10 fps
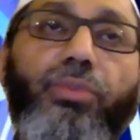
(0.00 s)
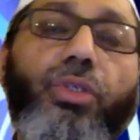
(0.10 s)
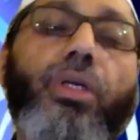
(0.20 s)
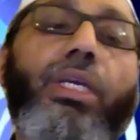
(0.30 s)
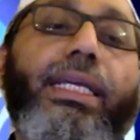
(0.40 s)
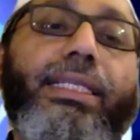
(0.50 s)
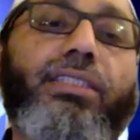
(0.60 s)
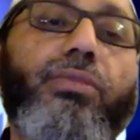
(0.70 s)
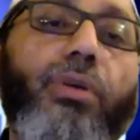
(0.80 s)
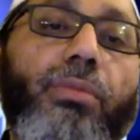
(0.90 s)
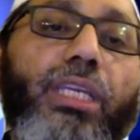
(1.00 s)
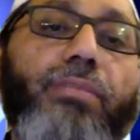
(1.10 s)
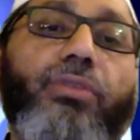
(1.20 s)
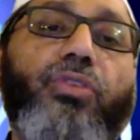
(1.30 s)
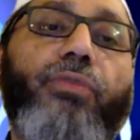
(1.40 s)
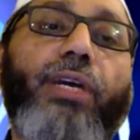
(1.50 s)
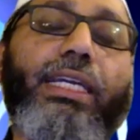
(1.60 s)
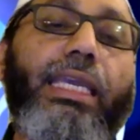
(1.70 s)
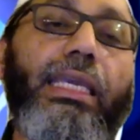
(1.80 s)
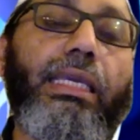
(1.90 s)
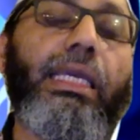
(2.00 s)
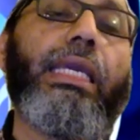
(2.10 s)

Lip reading: So this is what it means. But so a faqih